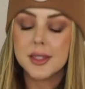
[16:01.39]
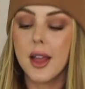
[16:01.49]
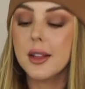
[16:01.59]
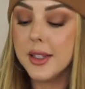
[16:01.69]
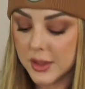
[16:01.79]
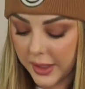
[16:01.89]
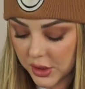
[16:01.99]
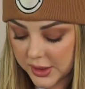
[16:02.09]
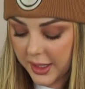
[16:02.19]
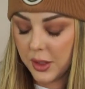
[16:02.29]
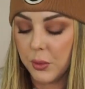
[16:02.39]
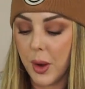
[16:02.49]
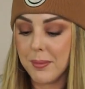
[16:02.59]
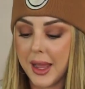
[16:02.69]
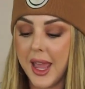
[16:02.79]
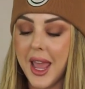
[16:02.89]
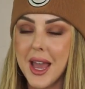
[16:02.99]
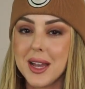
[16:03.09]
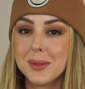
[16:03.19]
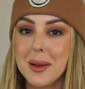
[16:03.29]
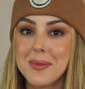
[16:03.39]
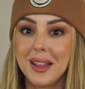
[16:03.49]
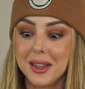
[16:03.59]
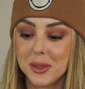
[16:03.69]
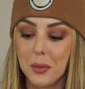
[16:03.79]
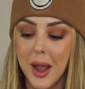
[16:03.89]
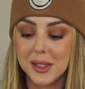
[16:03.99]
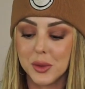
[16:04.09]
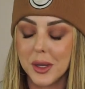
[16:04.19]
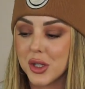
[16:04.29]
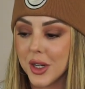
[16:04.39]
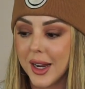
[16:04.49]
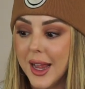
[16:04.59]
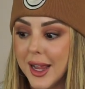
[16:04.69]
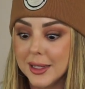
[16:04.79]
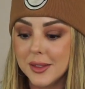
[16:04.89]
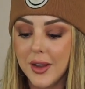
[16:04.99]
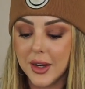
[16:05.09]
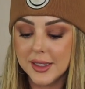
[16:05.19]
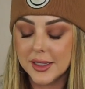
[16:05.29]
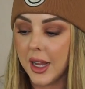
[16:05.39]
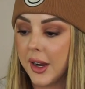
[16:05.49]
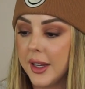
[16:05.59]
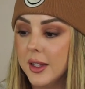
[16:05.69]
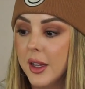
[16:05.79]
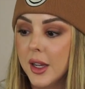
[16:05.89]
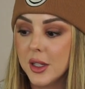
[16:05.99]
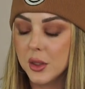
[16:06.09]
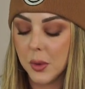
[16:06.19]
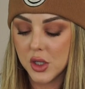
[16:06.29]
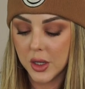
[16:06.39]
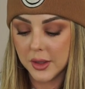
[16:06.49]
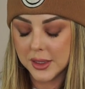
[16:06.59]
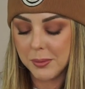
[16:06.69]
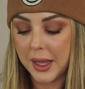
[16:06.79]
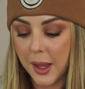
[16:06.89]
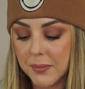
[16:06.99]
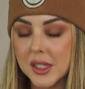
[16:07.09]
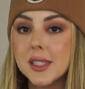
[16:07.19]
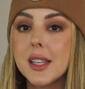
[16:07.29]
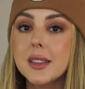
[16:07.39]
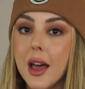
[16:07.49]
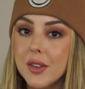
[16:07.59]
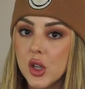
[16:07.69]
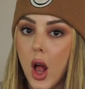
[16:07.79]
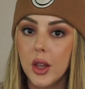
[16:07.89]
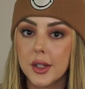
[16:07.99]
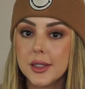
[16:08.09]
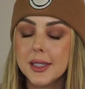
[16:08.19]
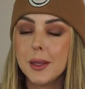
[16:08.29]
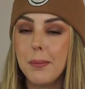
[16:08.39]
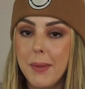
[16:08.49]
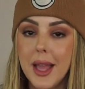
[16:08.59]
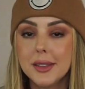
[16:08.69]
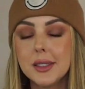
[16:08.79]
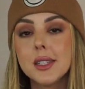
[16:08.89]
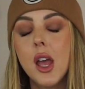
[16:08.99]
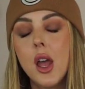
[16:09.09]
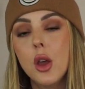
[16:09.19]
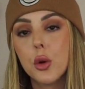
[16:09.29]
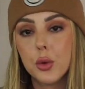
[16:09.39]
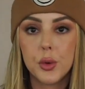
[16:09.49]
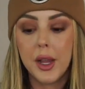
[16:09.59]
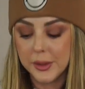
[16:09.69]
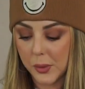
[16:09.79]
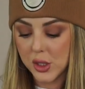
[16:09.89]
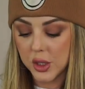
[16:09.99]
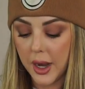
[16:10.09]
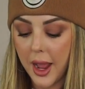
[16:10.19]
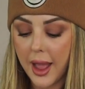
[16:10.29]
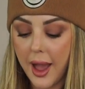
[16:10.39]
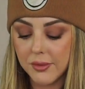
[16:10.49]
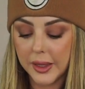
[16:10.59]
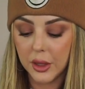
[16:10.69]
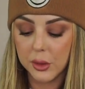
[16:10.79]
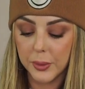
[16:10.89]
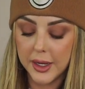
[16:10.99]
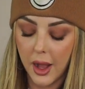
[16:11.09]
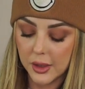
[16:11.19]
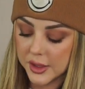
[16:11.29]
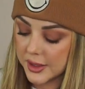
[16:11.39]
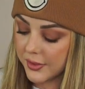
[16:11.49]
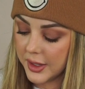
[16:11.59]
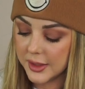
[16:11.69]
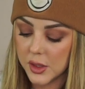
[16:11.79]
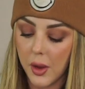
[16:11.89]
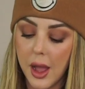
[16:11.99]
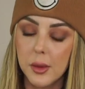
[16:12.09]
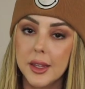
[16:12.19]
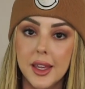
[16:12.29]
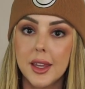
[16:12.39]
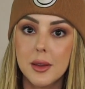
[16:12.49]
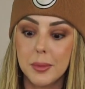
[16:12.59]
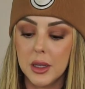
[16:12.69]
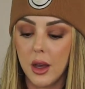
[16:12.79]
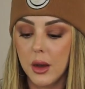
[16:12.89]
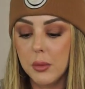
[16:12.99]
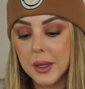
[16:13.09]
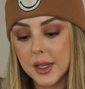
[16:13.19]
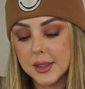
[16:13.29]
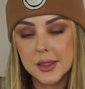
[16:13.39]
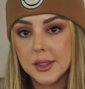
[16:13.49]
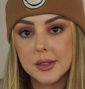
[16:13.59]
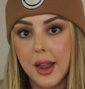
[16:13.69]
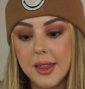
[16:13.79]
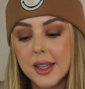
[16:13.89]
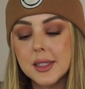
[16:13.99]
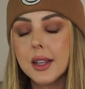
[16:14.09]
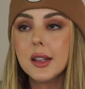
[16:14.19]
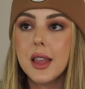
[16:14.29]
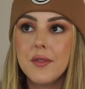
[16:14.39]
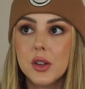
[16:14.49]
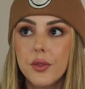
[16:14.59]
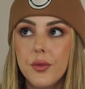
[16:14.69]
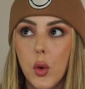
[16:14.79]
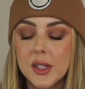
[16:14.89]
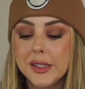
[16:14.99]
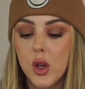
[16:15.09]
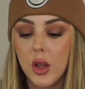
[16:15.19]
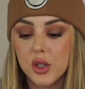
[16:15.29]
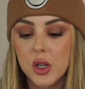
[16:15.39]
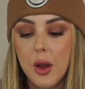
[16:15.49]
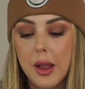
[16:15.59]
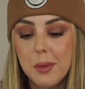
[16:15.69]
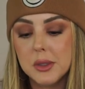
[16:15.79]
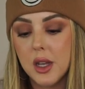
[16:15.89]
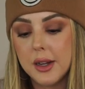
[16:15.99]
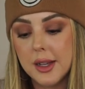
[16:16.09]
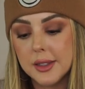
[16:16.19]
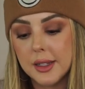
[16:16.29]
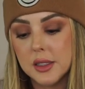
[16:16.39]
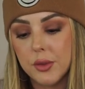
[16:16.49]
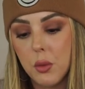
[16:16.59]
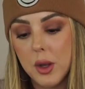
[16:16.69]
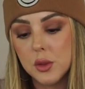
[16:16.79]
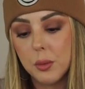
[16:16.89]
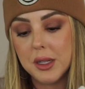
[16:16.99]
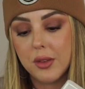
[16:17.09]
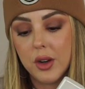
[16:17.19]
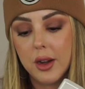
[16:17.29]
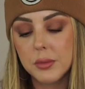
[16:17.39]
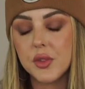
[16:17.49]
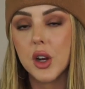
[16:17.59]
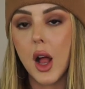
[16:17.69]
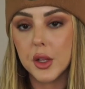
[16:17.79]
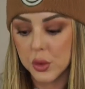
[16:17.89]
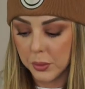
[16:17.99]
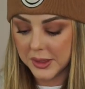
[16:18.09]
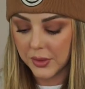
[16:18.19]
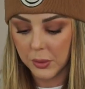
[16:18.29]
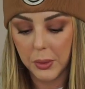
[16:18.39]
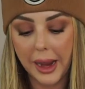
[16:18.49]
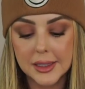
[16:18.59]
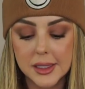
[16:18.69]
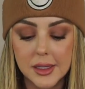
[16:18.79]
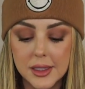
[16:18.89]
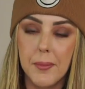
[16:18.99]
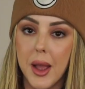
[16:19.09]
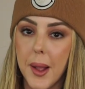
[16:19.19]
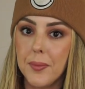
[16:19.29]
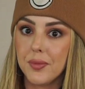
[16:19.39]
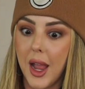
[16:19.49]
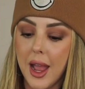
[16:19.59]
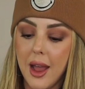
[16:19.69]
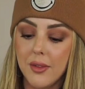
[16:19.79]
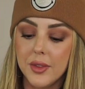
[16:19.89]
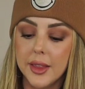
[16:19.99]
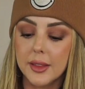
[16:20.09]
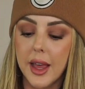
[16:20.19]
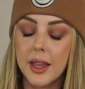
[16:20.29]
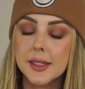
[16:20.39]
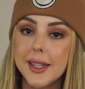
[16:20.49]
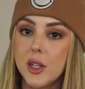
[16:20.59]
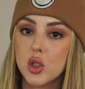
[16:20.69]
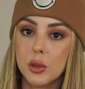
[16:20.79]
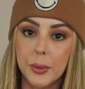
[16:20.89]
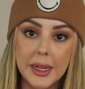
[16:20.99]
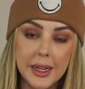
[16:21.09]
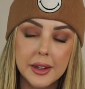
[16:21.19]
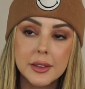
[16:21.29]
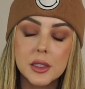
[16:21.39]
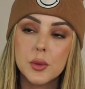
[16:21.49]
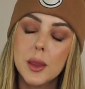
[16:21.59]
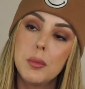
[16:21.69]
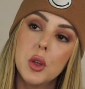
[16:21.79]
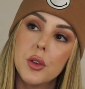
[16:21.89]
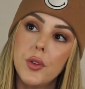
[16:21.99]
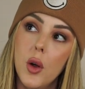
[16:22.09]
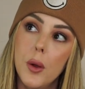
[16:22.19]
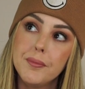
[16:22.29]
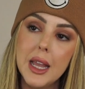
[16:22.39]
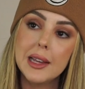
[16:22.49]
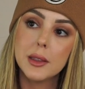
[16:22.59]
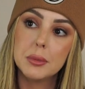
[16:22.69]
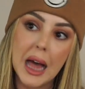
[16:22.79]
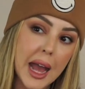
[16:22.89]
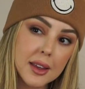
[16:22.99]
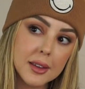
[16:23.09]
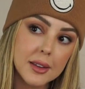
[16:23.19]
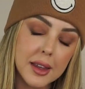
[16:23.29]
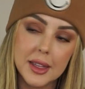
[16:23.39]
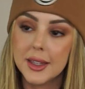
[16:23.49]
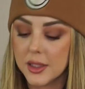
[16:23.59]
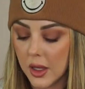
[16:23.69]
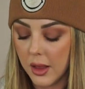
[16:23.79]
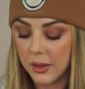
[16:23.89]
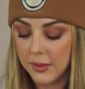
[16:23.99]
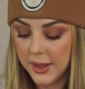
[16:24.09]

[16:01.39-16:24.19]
luckily, so I can just kind of rub my hands, but I'm like, this white sweatshirt is very scary just watching all this makeup. This is $11. It's a men's crew neck sweatshirt. I have like 3 colors of it, so I'll link it below because I think it's like $11 to $14. You know how Amazon has like different ones will be different colors will be different prices, but I have the light sage green that's really beautiful, and the black. I think that's all.